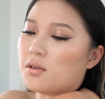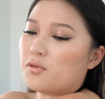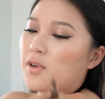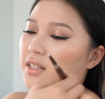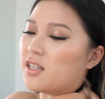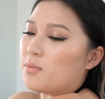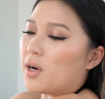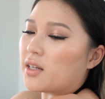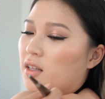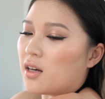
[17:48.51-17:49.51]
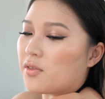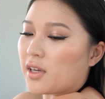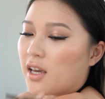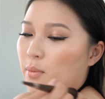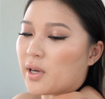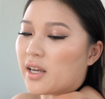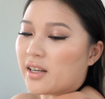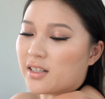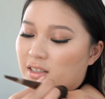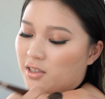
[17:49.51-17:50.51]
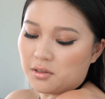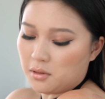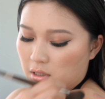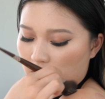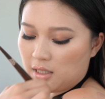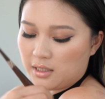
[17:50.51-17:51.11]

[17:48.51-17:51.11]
Fenty Body Lava campaign. It's the